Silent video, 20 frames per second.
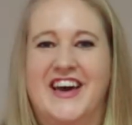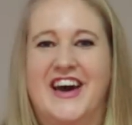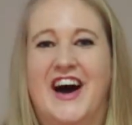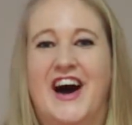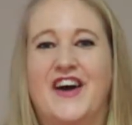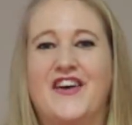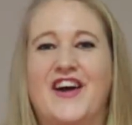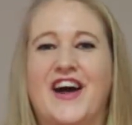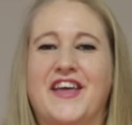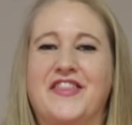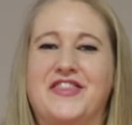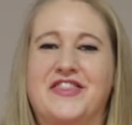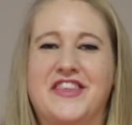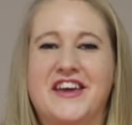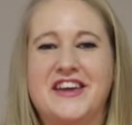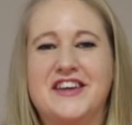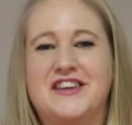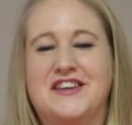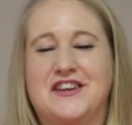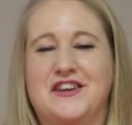All right,
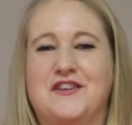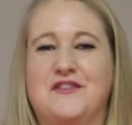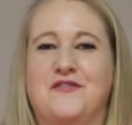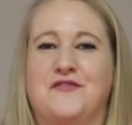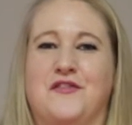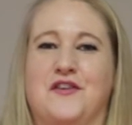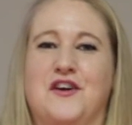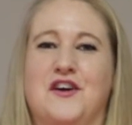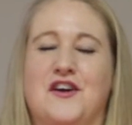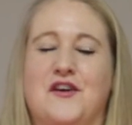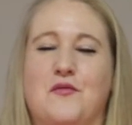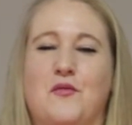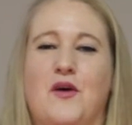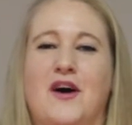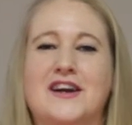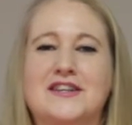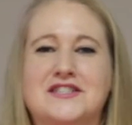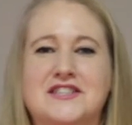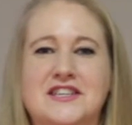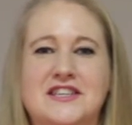thank you for
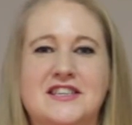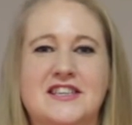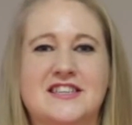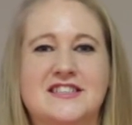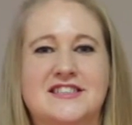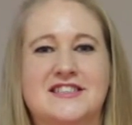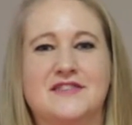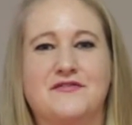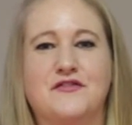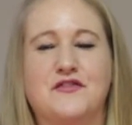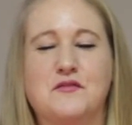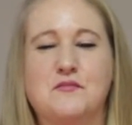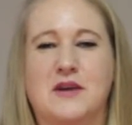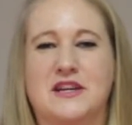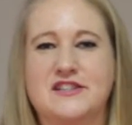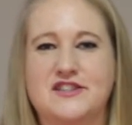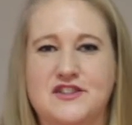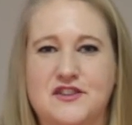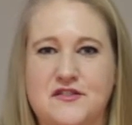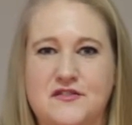watching this
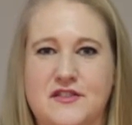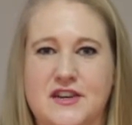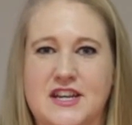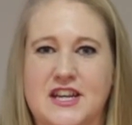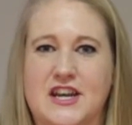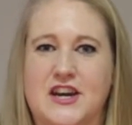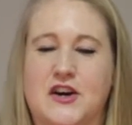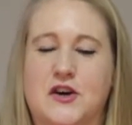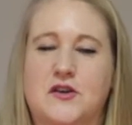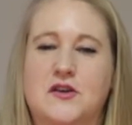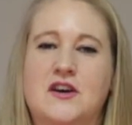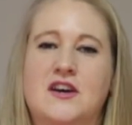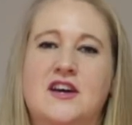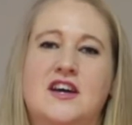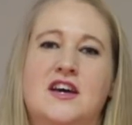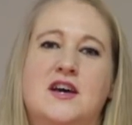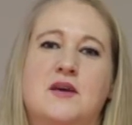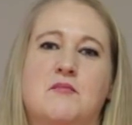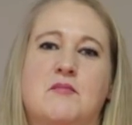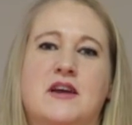informational video.
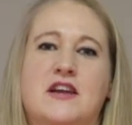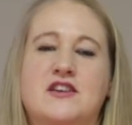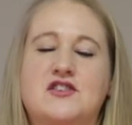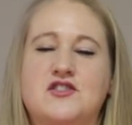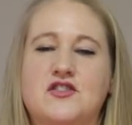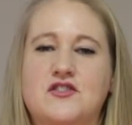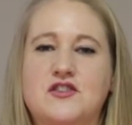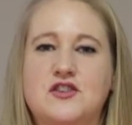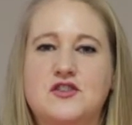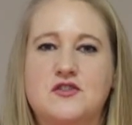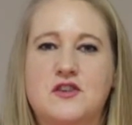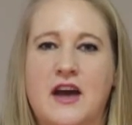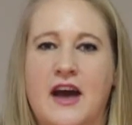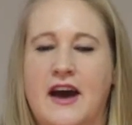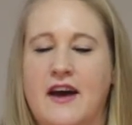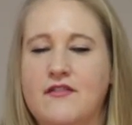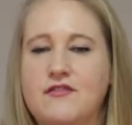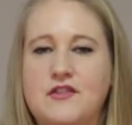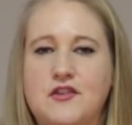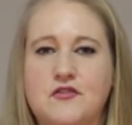Make sure you
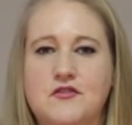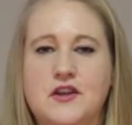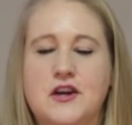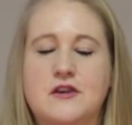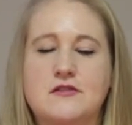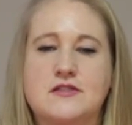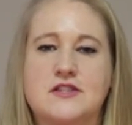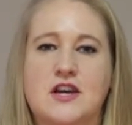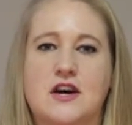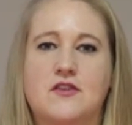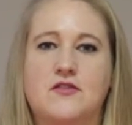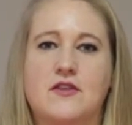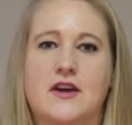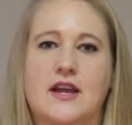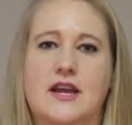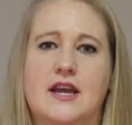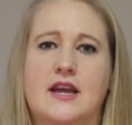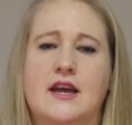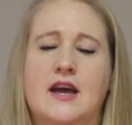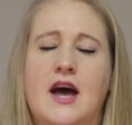have your notes
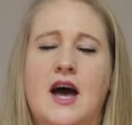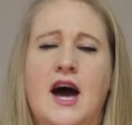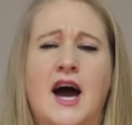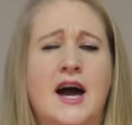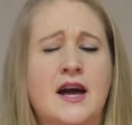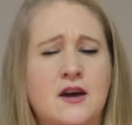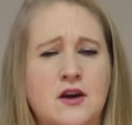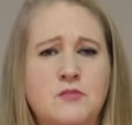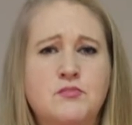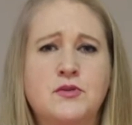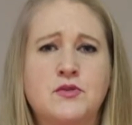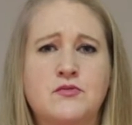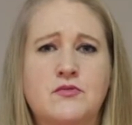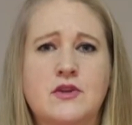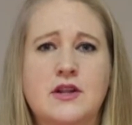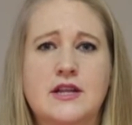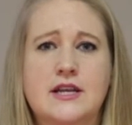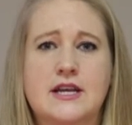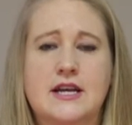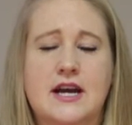already. I hope you
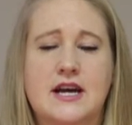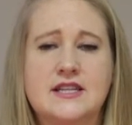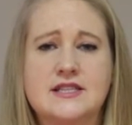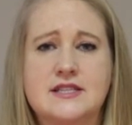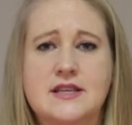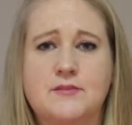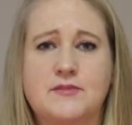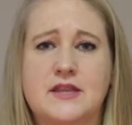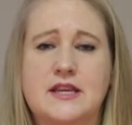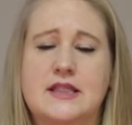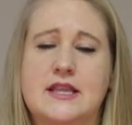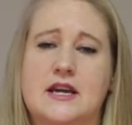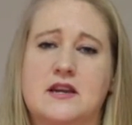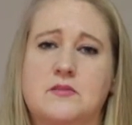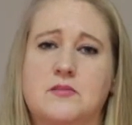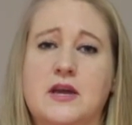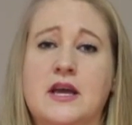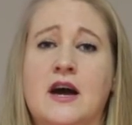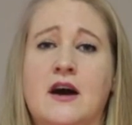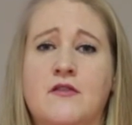really got something that'll
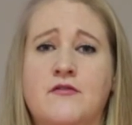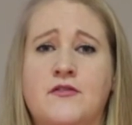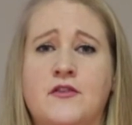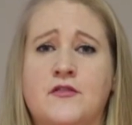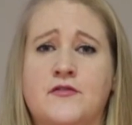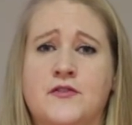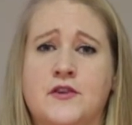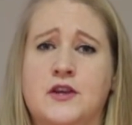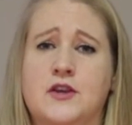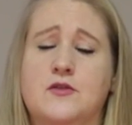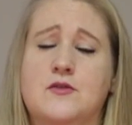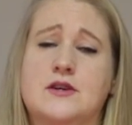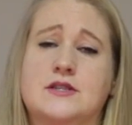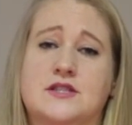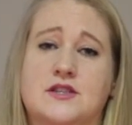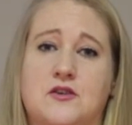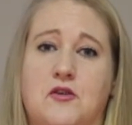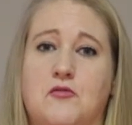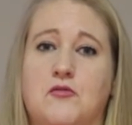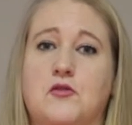be helpful for you as
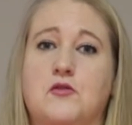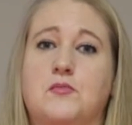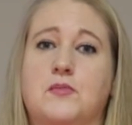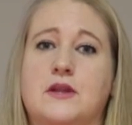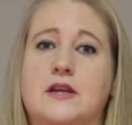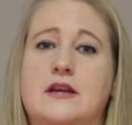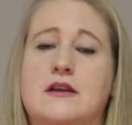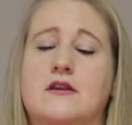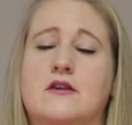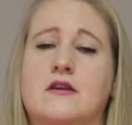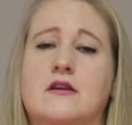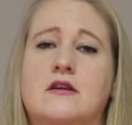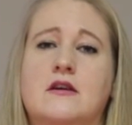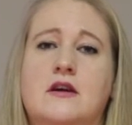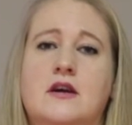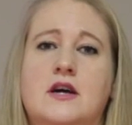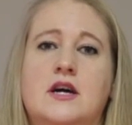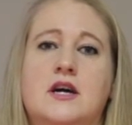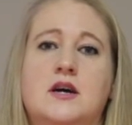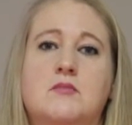a group leader.
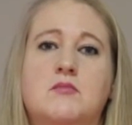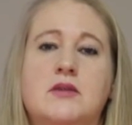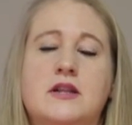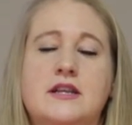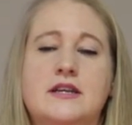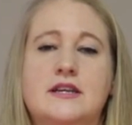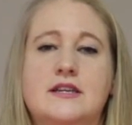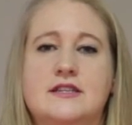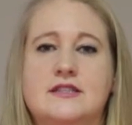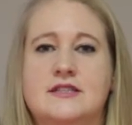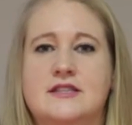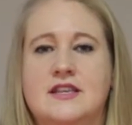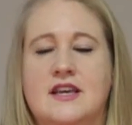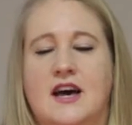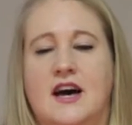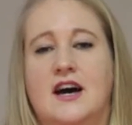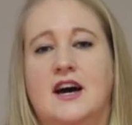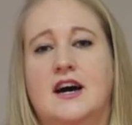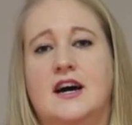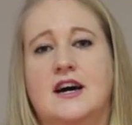Please
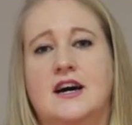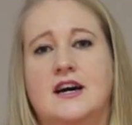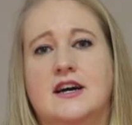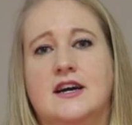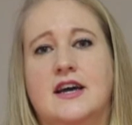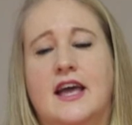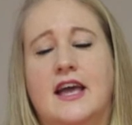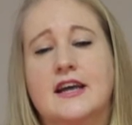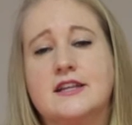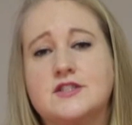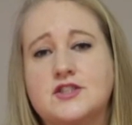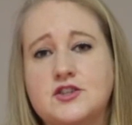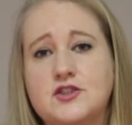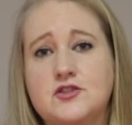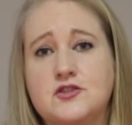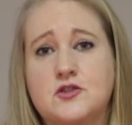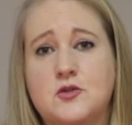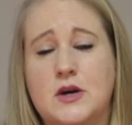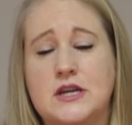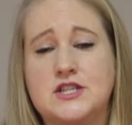answer
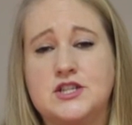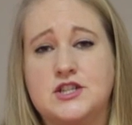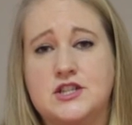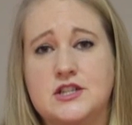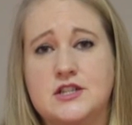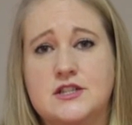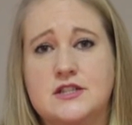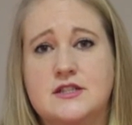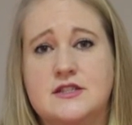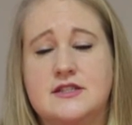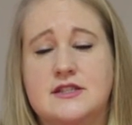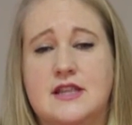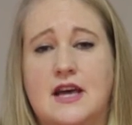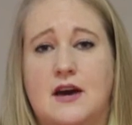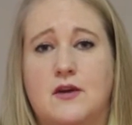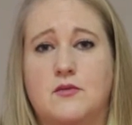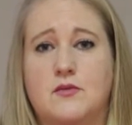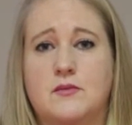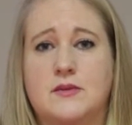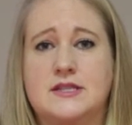your questions
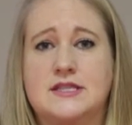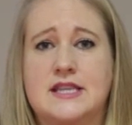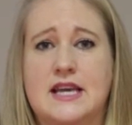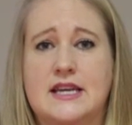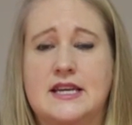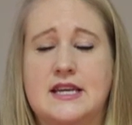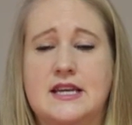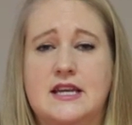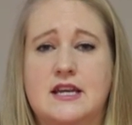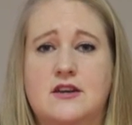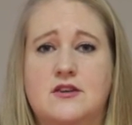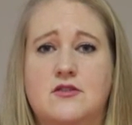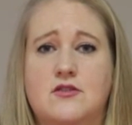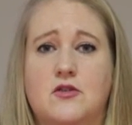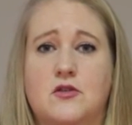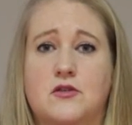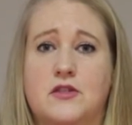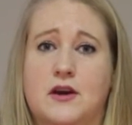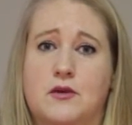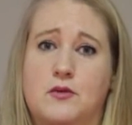that we'll be sending you
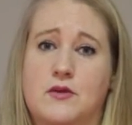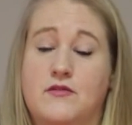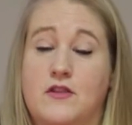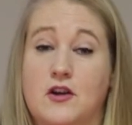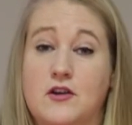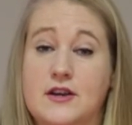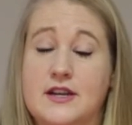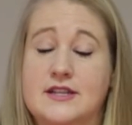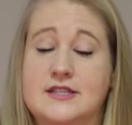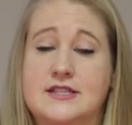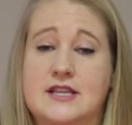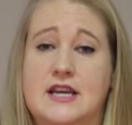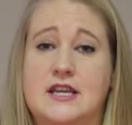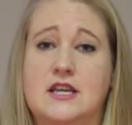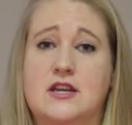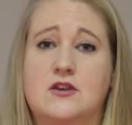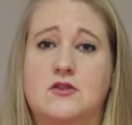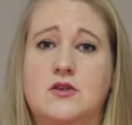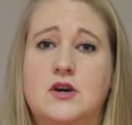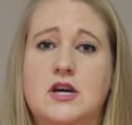or that we've already sent
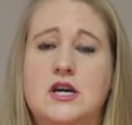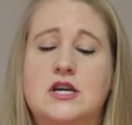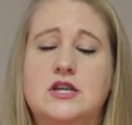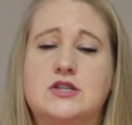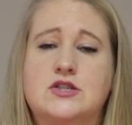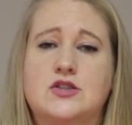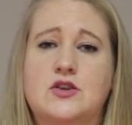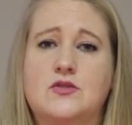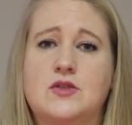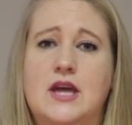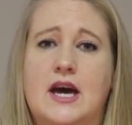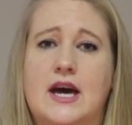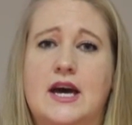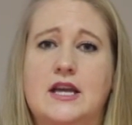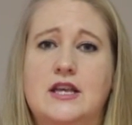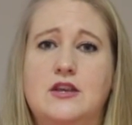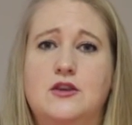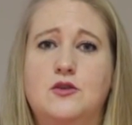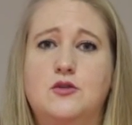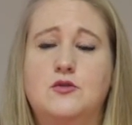you so
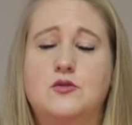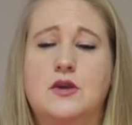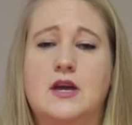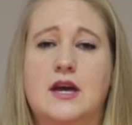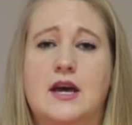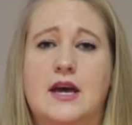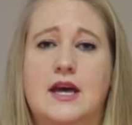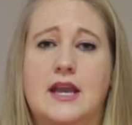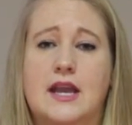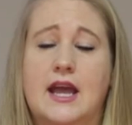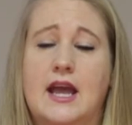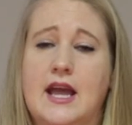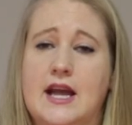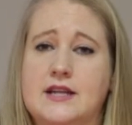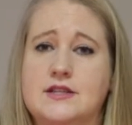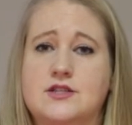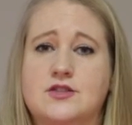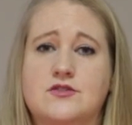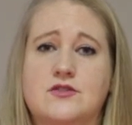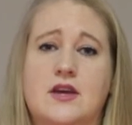that you can
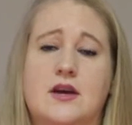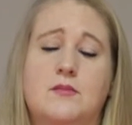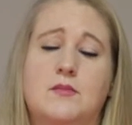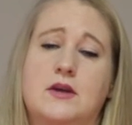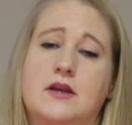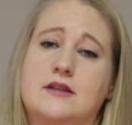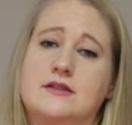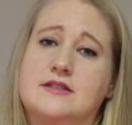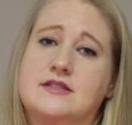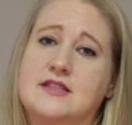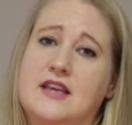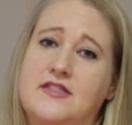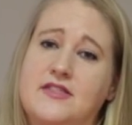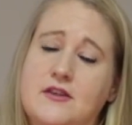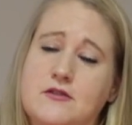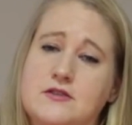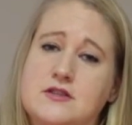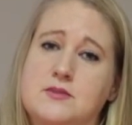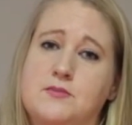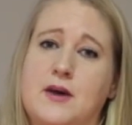answer them and send
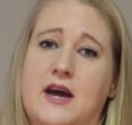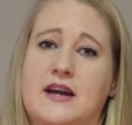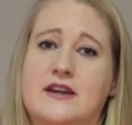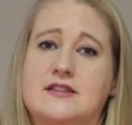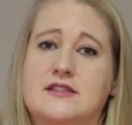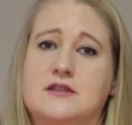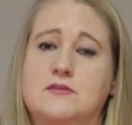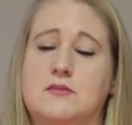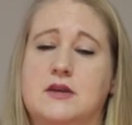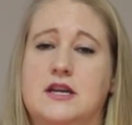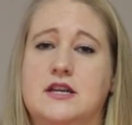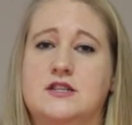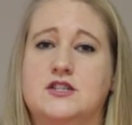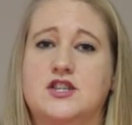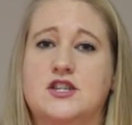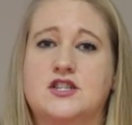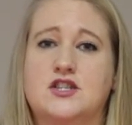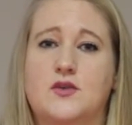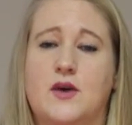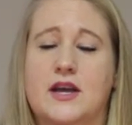those back to me
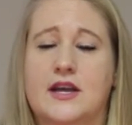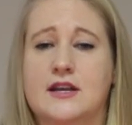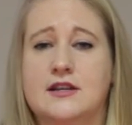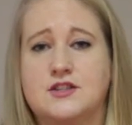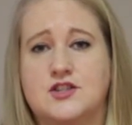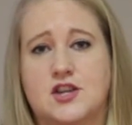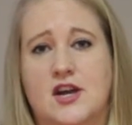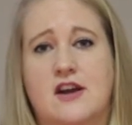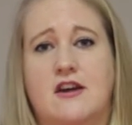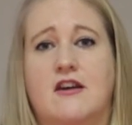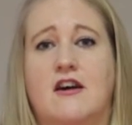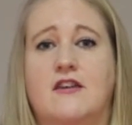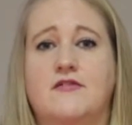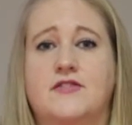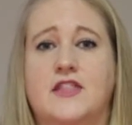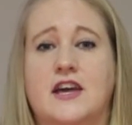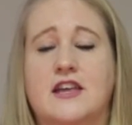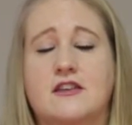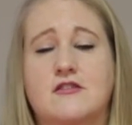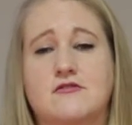just so I can check
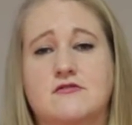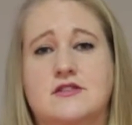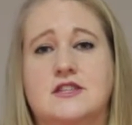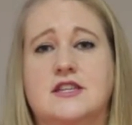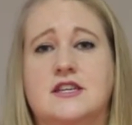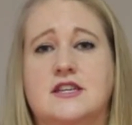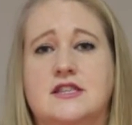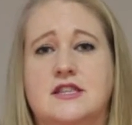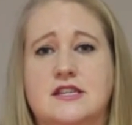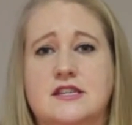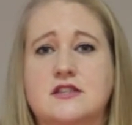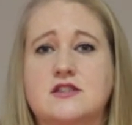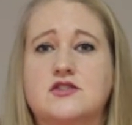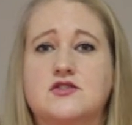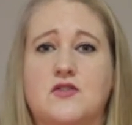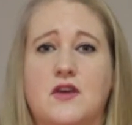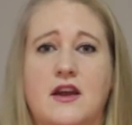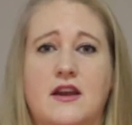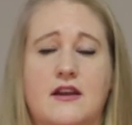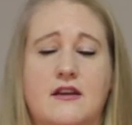off that you did this
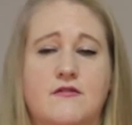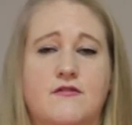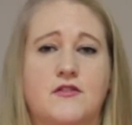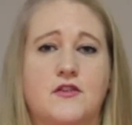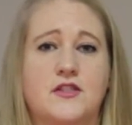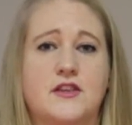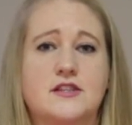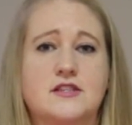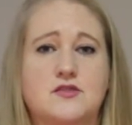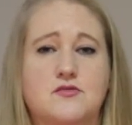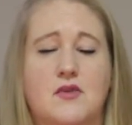training for this